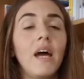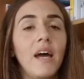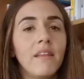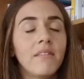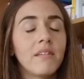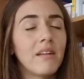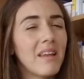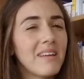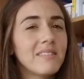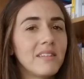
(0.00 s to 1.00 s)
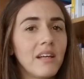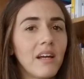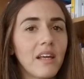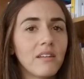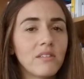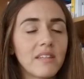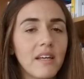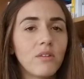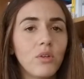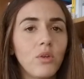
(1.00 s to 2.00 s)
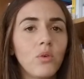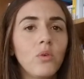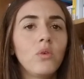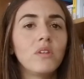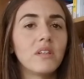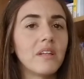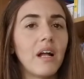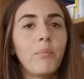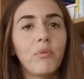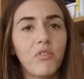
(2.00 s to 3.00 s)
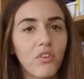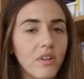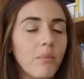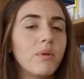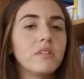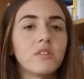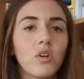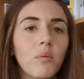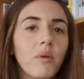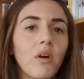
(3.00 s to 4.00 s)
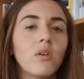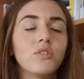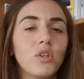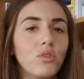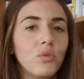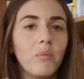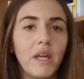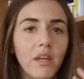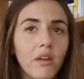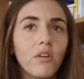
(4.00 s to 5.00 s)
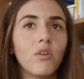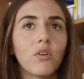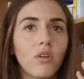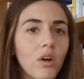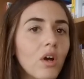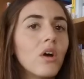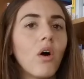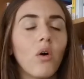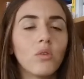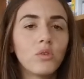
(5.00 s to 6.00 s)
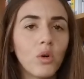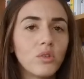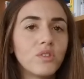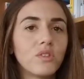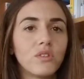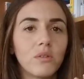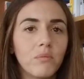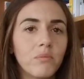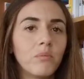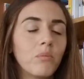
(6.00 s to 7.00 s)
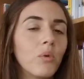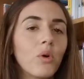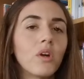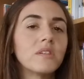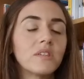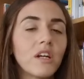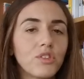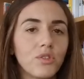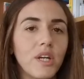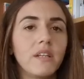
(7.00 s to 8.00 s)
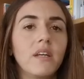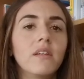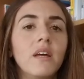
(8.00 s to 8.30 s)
And the last thing I can say to you that helps for the brainstorming also to make your own thoughts more structured